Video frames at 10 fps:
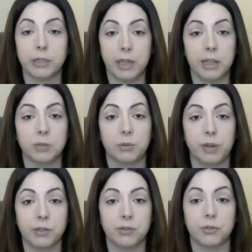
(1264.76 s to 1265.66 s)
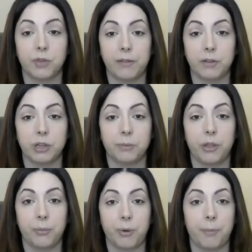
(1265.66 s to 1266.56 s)
tenants with rights of survivorship
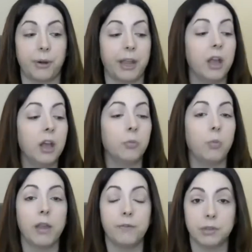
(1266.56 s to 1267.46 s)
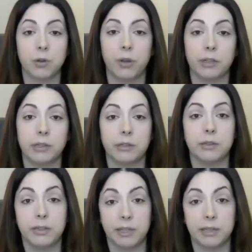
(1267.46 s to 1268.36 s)
on the property, wife is going
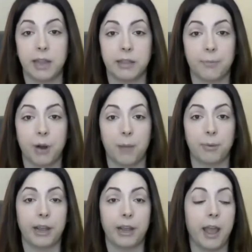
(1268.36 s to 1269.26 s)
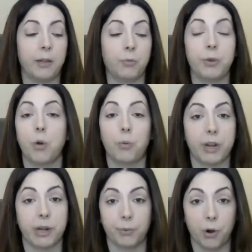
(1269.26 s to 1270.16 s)
to take that property, and we won't
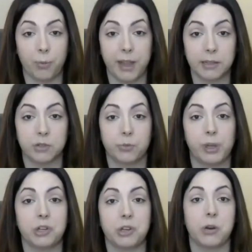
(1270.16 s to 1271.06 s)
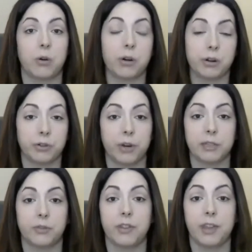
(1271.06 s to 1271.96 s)
need a probate situation in order to
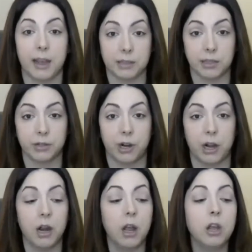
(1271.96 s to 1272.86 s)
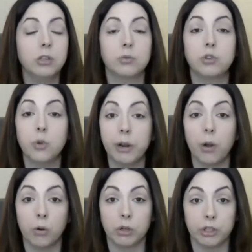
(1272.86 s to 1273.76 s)
transfer the asset to her. So joint
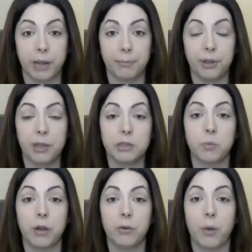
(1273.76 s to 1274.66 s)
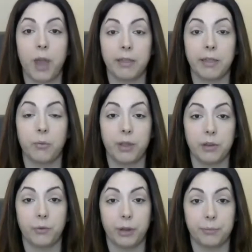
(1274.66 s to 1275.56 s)
ownership is one way that we
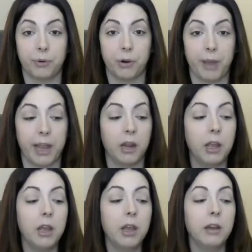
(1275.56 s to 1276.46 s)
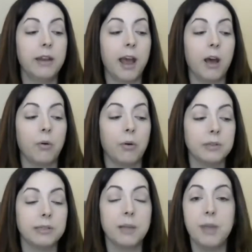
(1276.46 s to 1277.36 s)
avoid probate. Now,
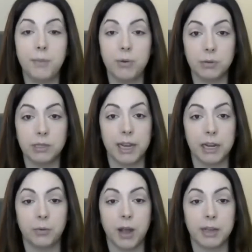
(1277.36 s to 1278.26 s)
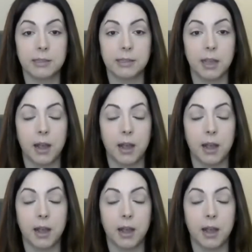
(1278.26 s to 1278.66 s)
some people will say to us,